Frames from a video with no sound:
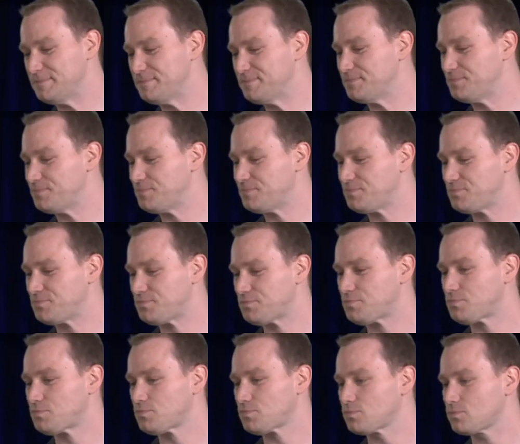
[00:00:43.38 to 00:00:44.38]

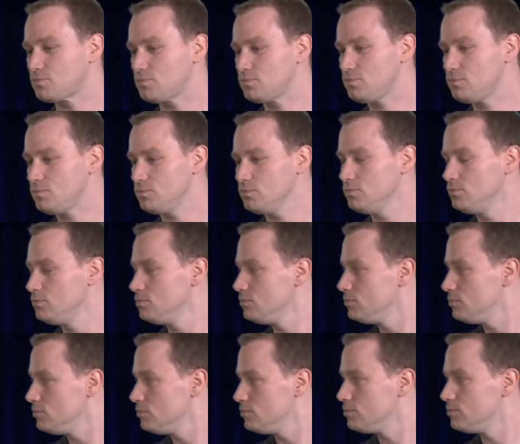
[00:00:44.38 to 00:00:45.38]

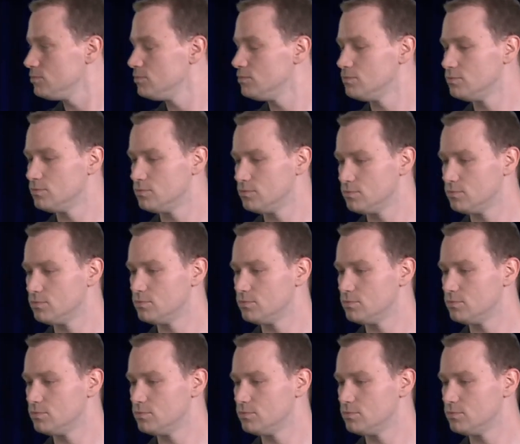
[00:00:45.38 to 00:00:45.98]
(not speaking)